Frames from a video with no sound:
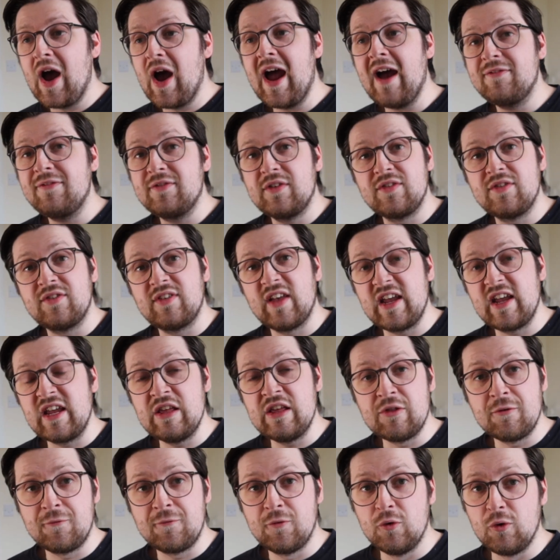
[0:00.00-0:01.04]
have to say,
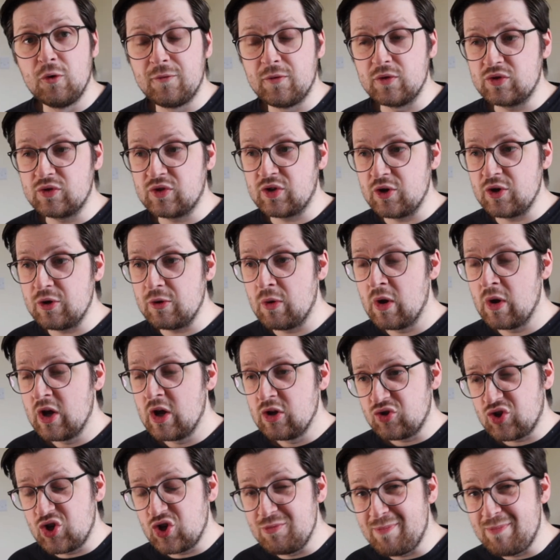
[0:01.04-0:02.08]
the 4-4-2,
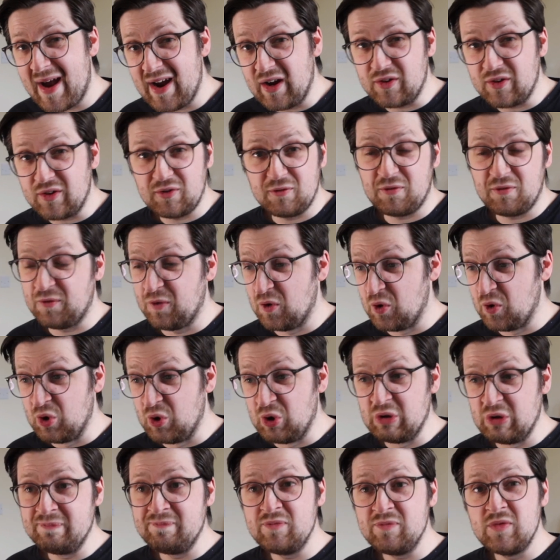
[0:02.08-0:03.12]
2 banks of
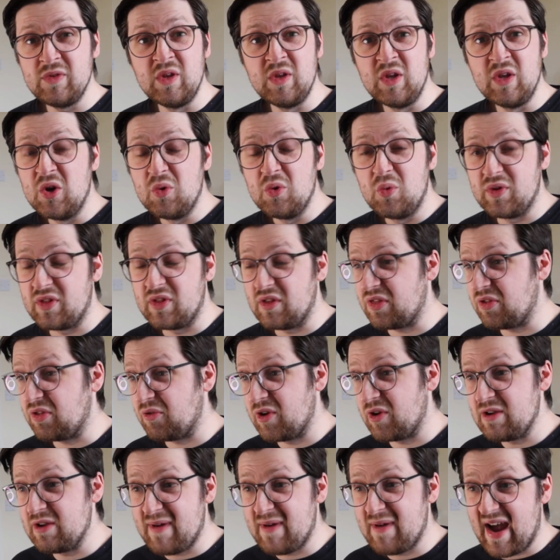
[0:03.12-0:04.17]
4 with a
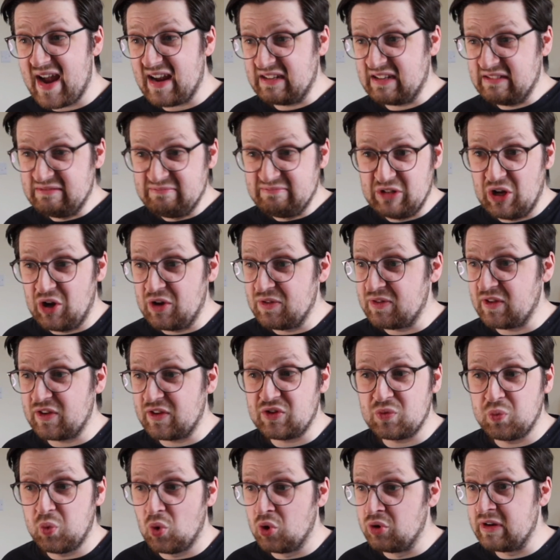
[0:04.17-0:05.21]
3-back like
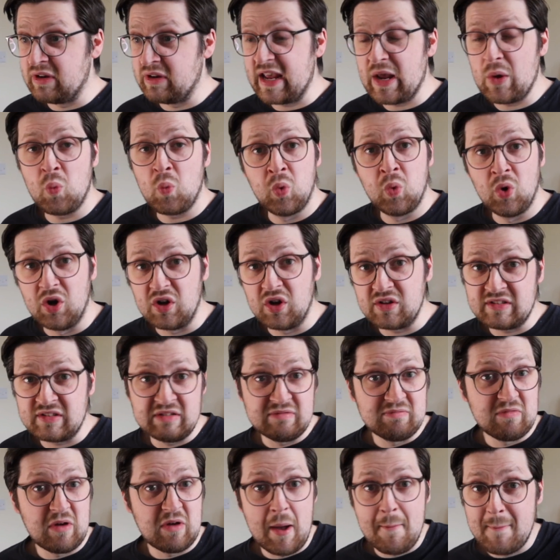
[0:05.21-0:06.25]
this one, it worked
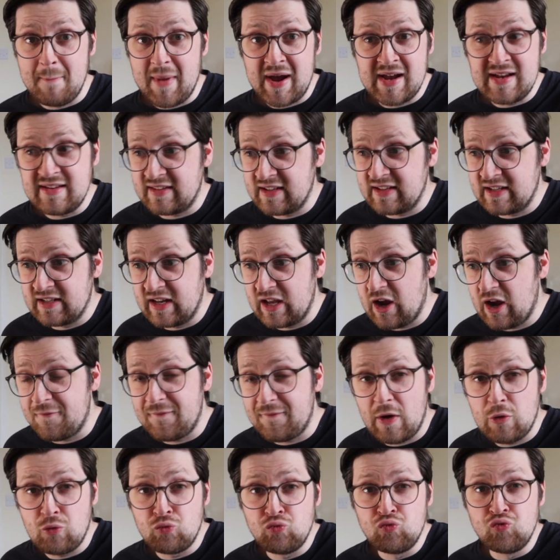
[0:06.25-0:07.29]
amazingly. I
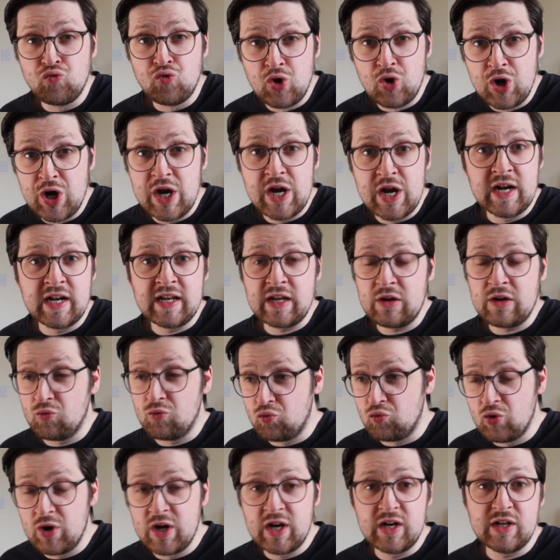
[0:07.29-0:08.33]
felt really,
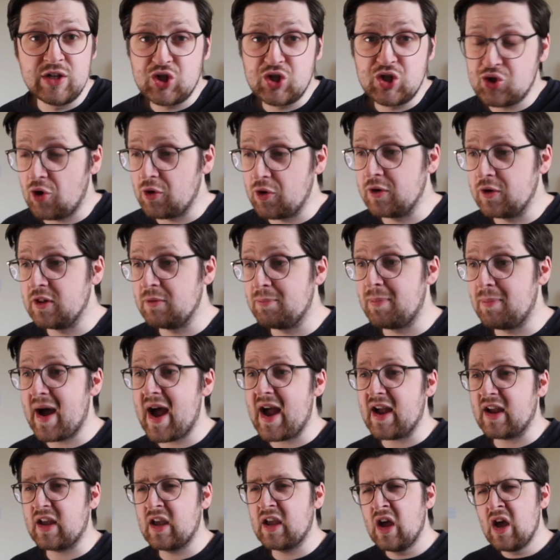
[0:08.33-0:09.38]
really strong at the
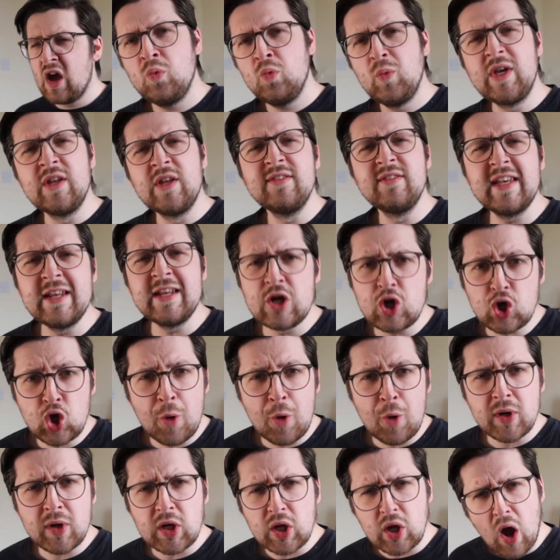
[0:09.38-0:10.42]
back. We conceded a
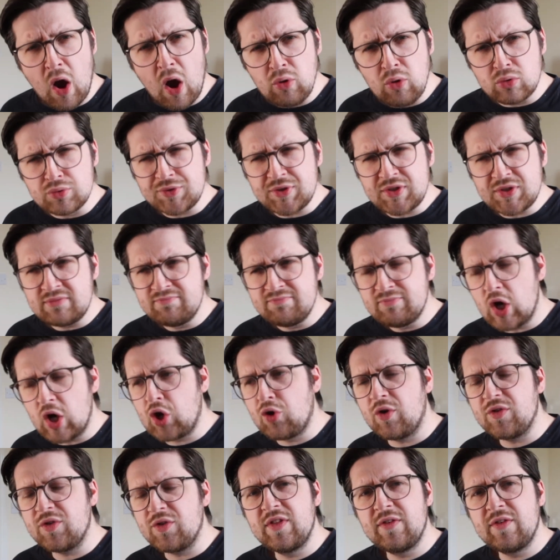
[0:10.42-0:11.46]
couple of goals
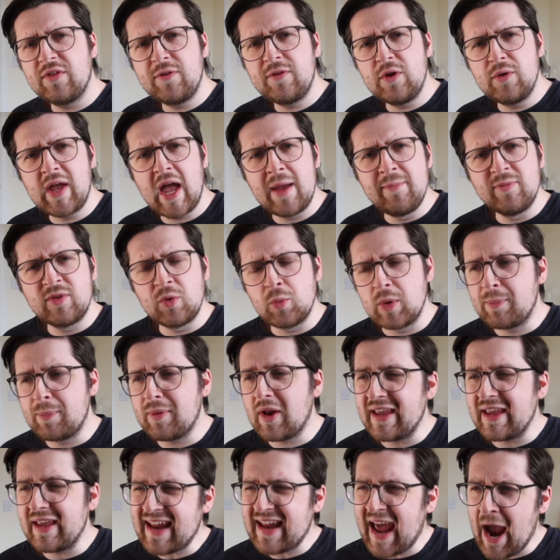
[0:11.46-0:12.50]
across the few games that we
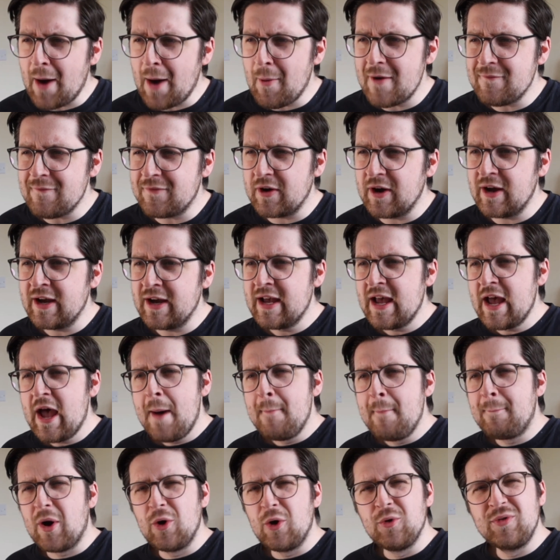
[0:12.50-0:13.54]
played. However,
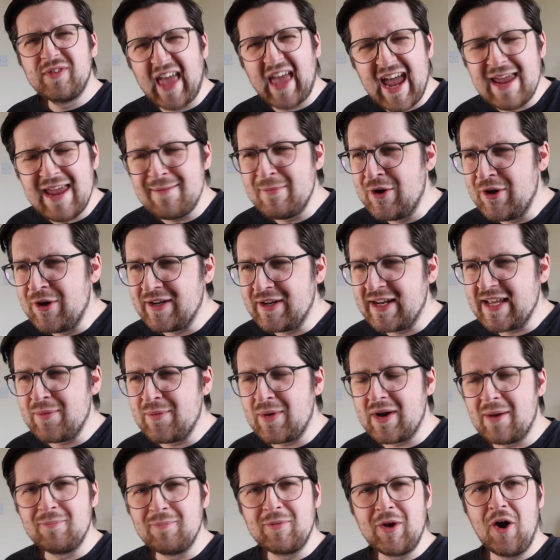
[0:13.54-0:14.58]
both came early
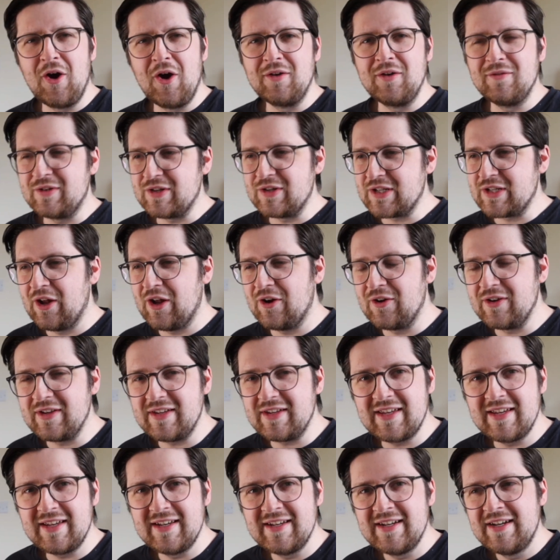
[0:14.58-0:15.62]
when I'm kind of just
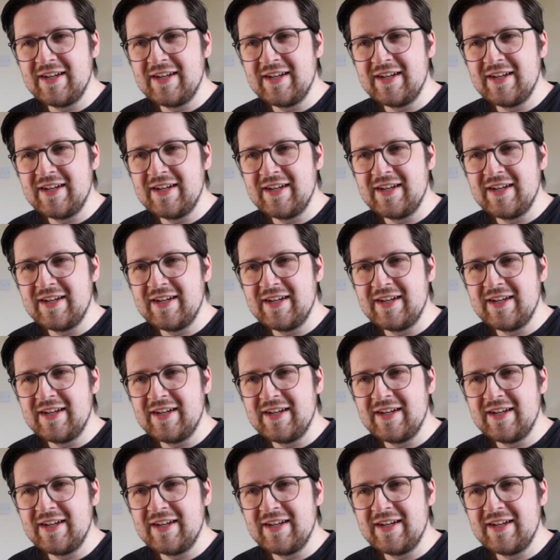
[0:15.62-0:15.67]
like,